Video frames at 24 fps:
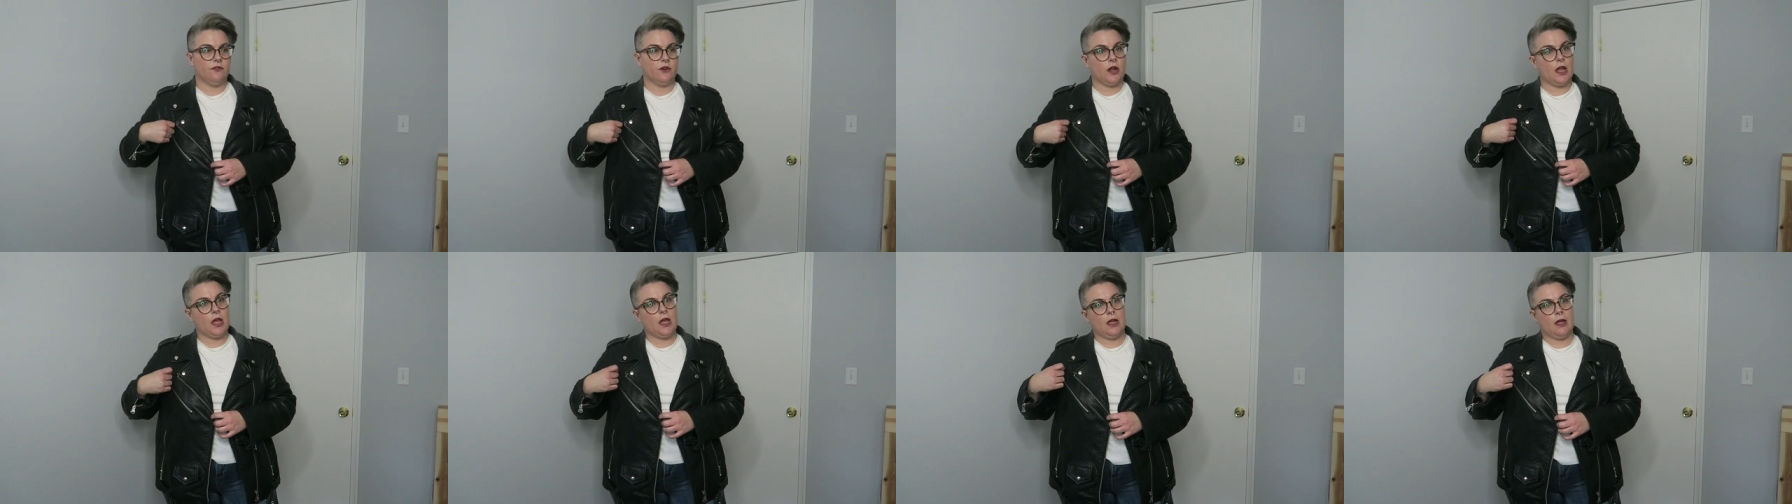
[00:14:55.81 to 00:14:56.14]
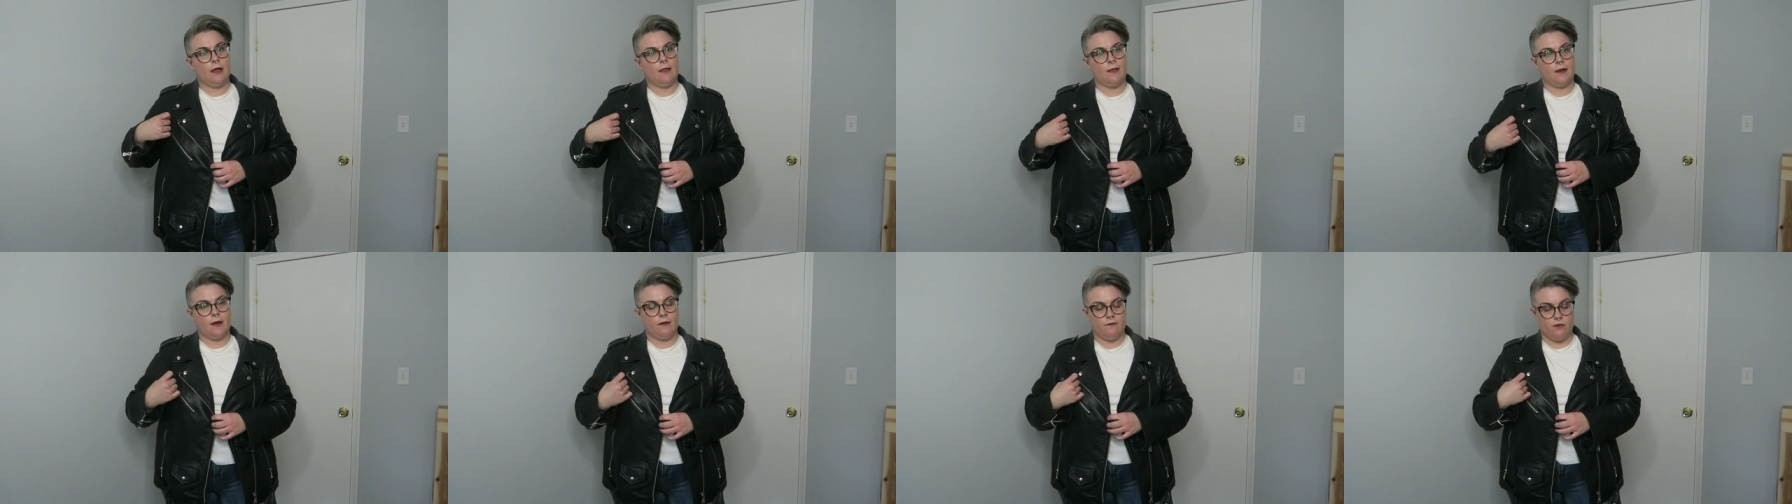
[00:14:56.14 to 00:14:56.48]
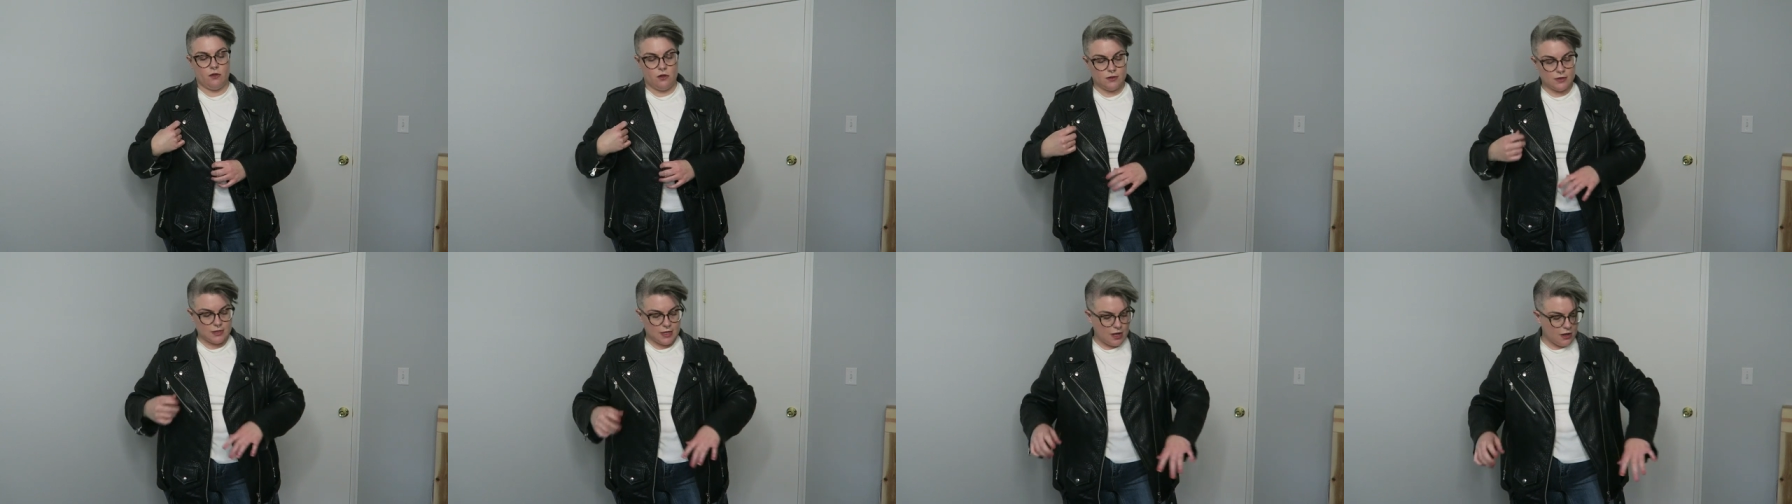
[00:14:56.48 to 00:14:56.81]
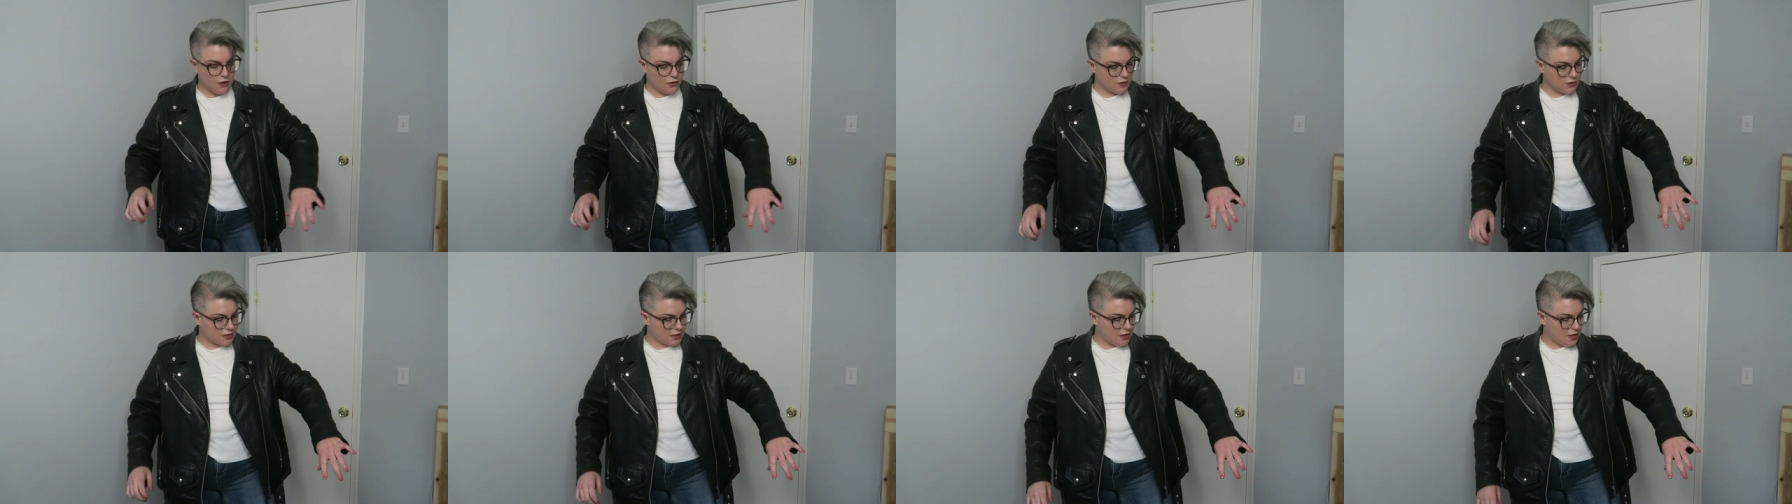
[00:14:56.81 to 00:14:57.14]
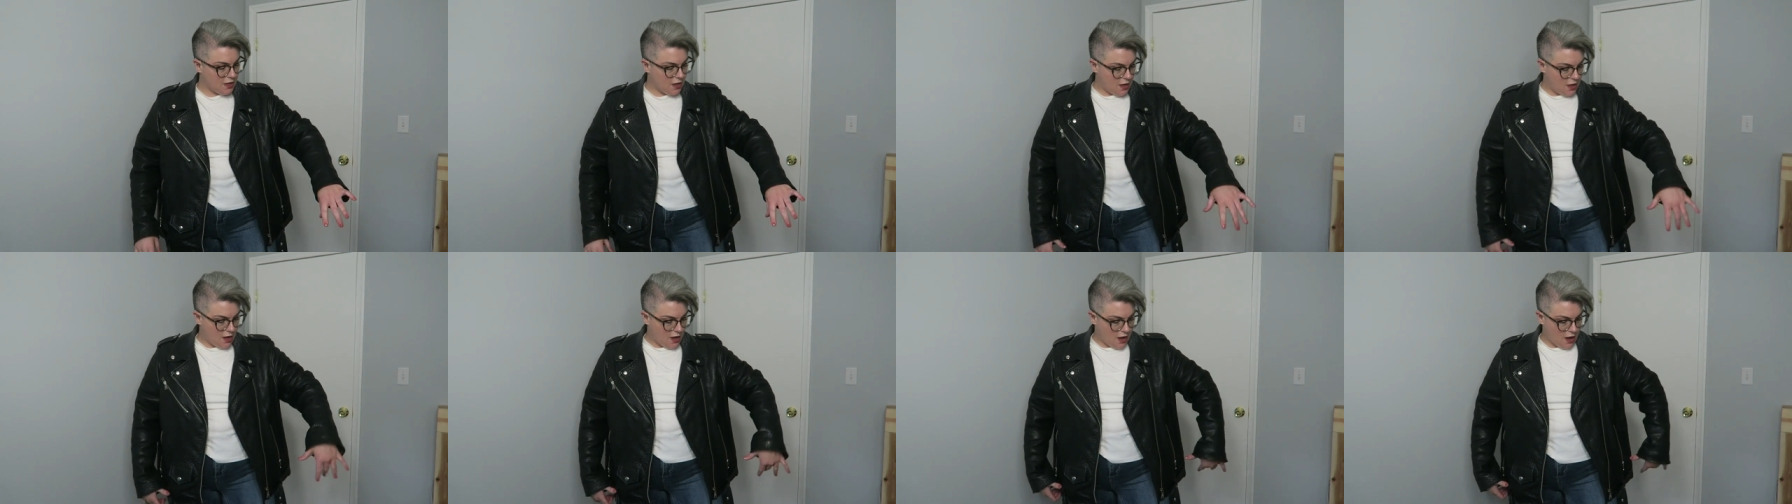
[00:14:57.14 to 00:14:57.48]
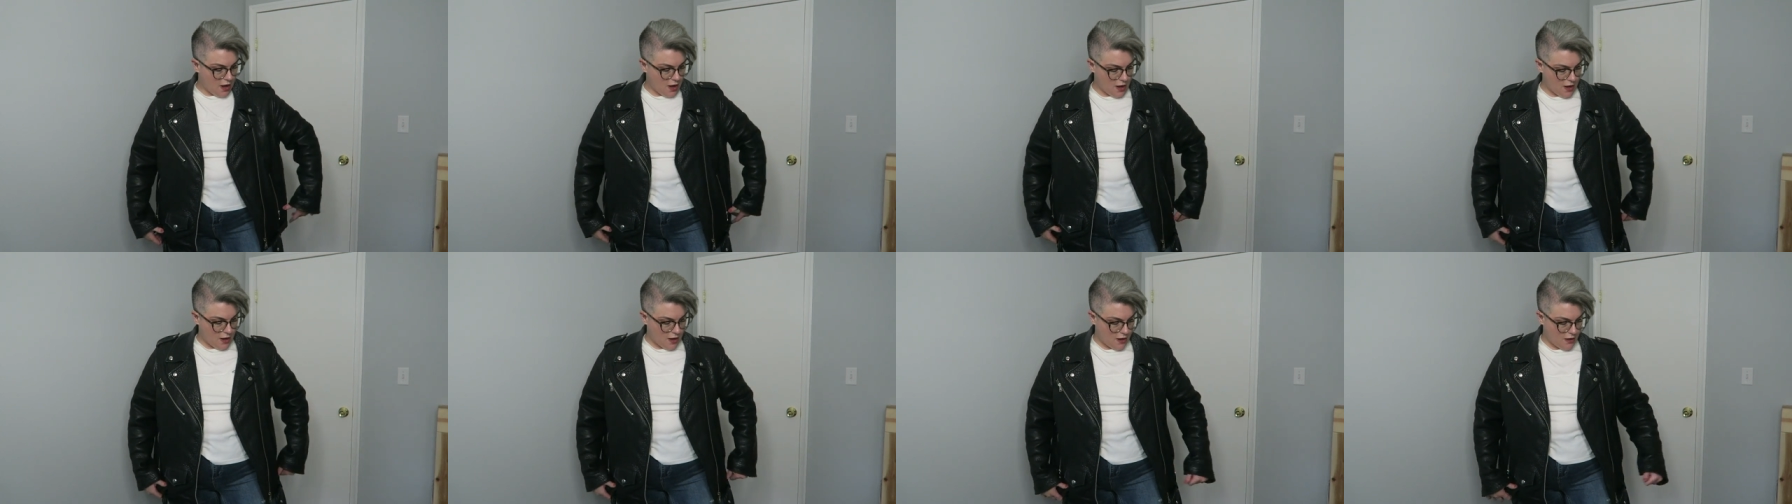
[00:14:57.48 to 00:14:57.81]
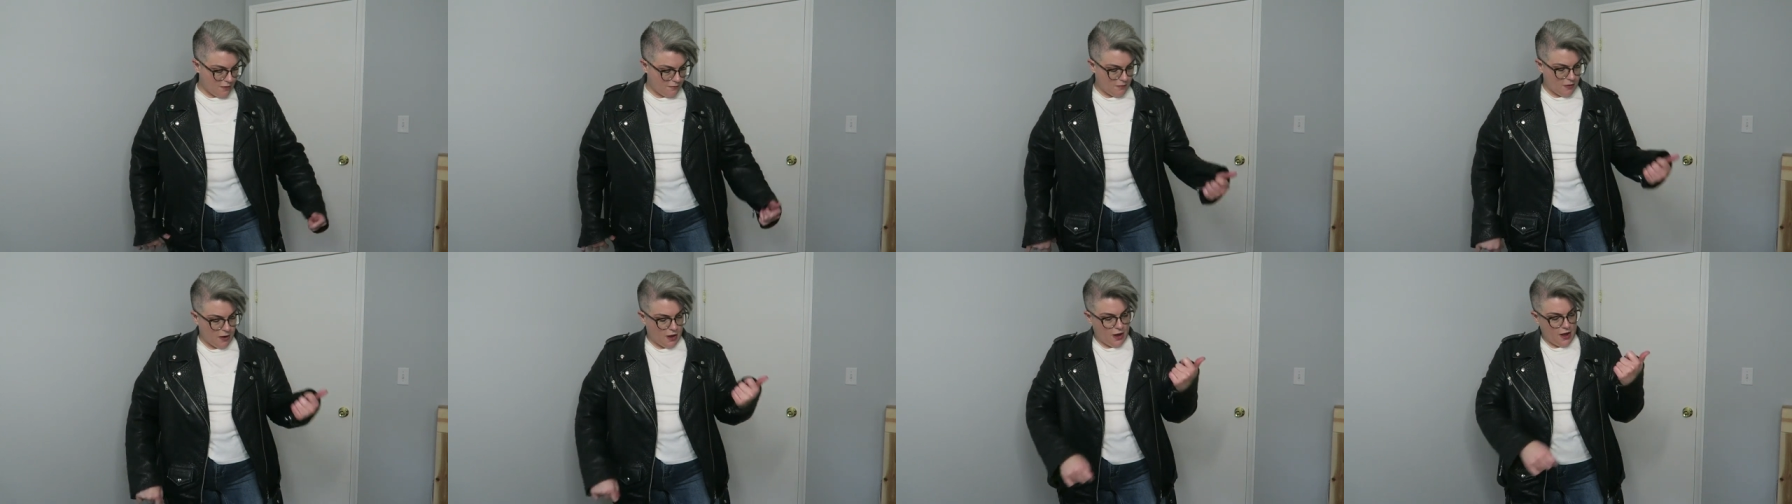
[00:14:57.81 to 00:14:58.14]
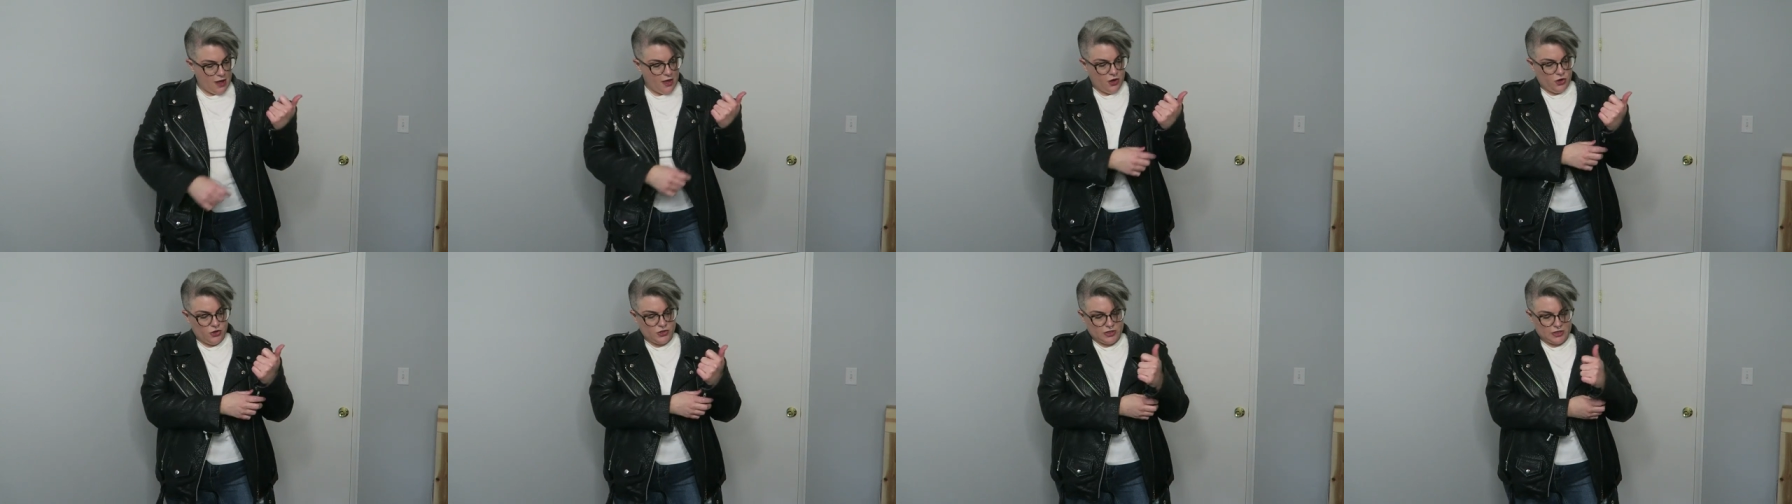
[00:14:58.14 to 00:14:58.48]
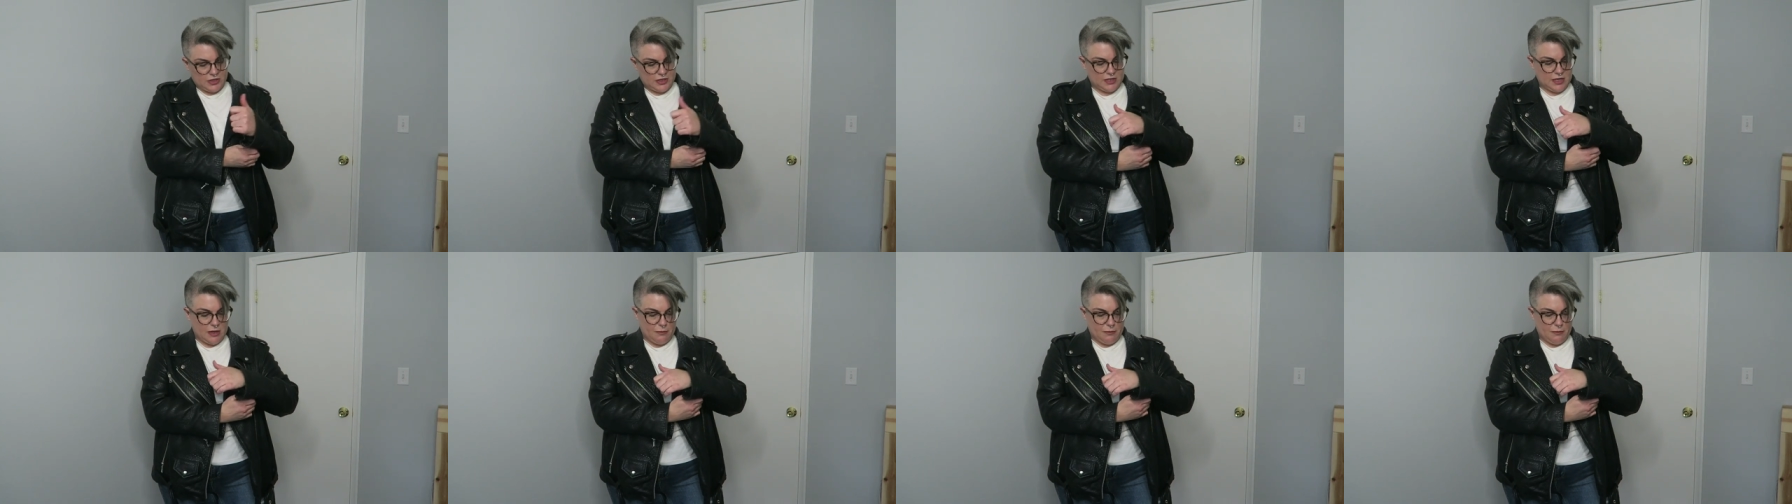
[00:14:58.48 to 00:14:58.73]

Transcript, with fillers: forget and then it falls out. Um, there's